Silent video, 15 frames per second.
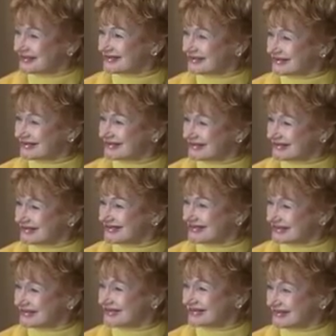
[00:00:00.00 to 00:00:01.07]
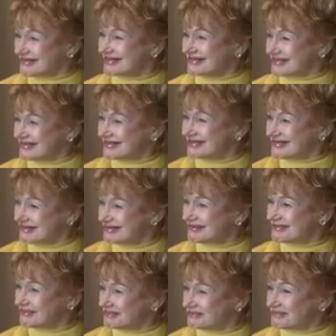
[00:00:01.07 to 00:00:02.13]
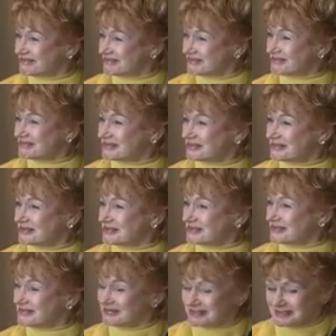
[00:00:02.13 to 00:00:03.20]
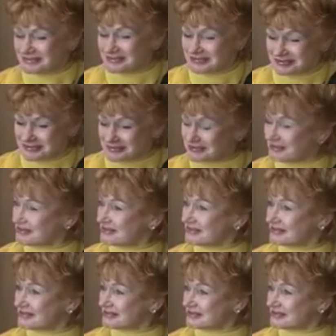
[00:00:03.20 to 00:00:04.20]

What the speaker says: No words are spoken by the person on screen.